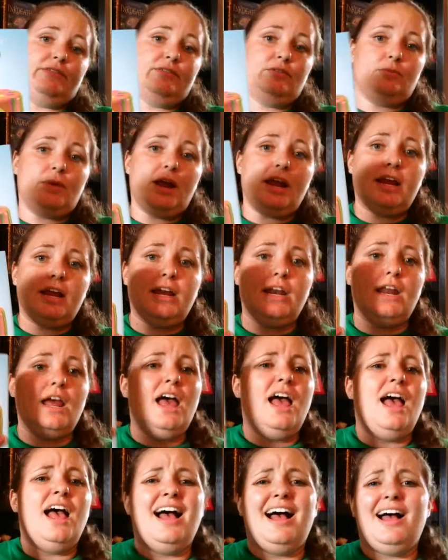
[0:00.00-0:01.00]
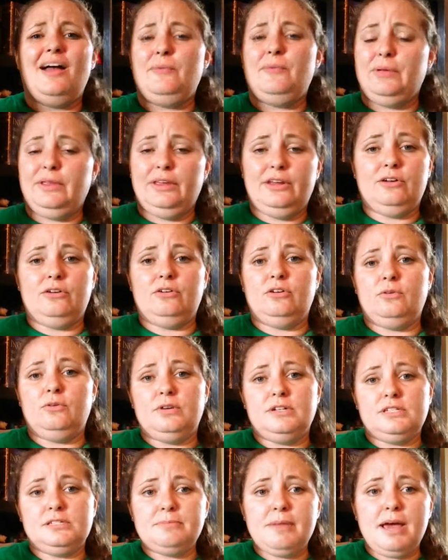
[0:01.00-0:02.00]
even read it. I really don't know
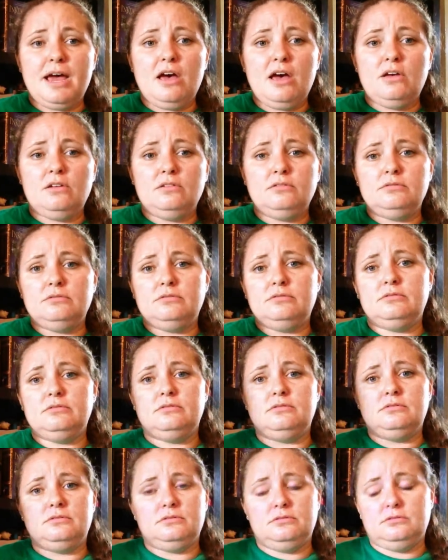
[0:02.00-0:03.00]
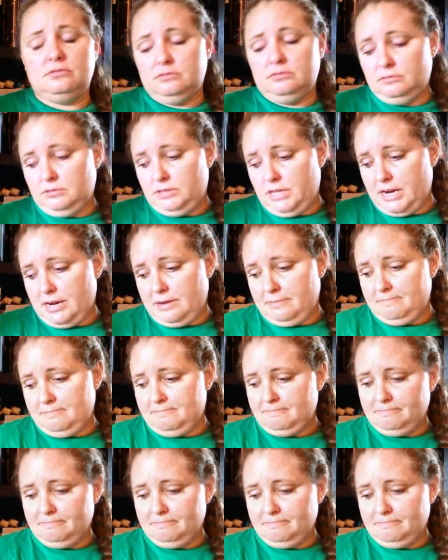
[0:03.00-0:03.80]
what it's about. Yeah.